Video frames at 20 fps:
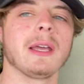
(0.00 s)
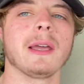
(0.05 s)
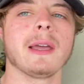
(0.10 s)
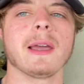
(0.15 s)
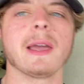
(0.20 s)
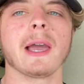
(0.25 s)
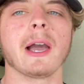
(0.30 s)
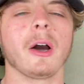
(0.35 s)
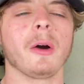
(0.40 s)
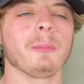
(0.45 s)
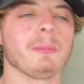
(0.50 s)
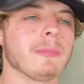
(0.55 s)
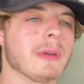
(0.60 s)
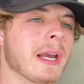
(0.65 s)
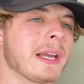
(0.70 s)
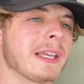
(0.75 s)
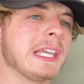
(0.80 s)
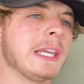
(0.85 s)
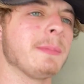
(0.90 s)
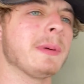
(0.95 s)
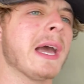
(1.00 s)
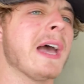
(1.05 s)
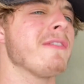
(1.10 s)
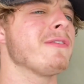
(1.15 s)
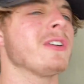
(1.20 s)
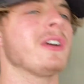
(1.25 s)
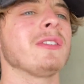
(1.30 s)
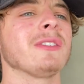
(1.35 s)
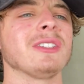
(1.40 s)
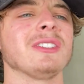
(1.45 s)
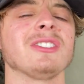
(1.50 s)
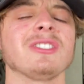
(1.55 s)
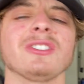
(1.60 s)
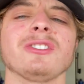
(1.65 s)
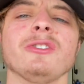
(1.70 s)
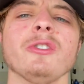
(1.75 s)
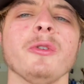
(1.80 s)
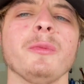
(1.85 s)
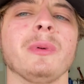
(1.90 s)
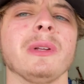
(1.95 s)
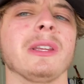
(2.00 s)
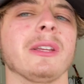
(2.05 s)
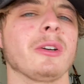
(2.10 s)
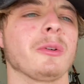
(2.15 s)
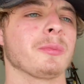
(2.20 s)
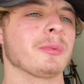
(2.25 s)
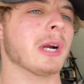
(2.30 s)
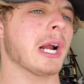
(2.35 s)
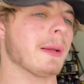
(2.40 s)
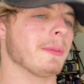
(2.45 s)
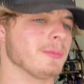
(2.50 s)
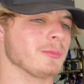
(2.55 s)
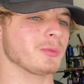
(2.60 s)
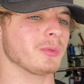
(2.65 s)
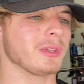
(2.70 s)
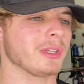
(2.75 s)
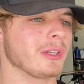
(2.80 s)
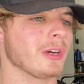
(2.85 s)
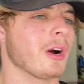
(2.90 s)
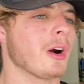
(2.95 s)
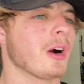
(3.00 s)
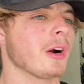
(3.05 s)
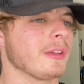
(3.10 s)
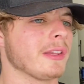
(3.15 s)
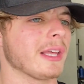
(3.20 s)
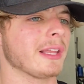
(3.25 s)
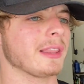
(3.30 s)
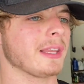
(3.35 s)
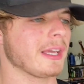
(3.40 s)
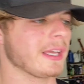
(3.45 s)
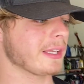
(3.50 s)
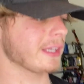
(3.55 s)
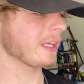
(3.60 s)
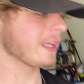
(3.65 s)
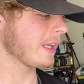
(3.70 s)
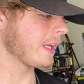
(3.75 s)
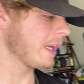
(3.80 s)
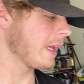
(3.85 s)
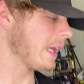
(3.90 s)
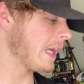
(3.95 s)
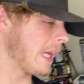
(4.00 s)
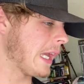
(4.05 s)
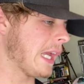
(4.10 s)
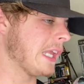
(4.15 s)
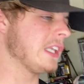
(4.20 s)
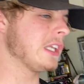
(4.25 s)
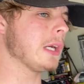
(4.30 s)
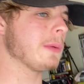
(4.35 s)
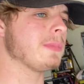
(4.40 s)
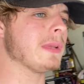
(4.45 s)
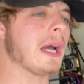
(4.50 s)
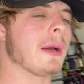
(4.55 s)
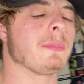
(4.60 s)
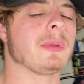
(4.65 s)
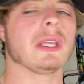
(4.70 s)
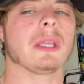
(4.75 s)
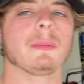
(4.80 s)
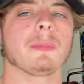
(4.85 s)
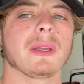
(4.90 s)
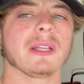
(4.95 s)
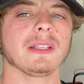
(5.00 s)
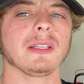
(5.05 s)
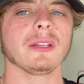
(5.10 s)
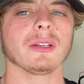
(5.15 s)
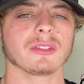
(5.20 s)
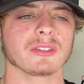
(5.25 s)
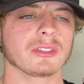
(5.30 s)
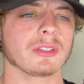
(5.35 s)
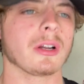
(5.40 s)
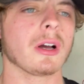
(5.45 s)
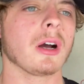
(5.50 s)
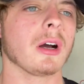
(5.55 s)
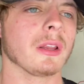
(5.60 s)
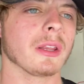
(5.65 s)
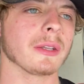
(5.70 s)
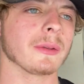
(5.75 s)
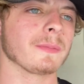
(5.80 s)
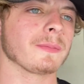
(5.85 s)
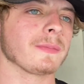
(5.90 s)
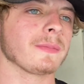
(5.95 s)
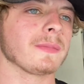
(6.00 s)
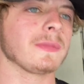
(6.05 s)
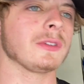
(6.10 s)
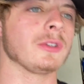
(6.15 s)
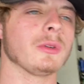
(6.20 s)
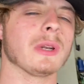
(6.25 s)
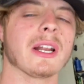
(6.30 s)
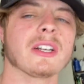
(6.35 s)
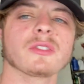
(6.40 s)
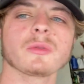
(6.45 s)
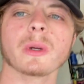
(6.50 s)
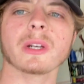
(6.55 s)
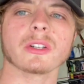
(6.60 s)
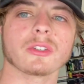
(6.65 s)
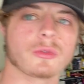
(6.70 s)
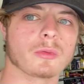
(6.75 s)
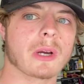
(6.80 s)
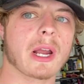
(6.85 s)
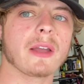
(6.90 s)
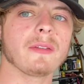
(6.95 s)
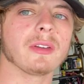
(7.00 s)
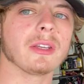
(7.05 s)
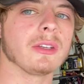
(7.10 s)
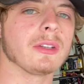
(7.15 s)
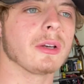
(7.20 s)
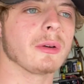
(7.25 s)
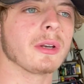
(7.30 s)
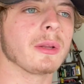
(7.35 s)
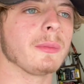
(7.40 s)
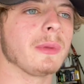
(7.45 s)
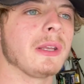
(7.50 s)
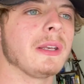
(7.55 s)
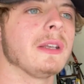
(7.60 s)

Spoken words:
help me. I keep having all these stupid little problems with the car that like end up not being big deals at all, and dude, I just want to drive it, you know what I mean?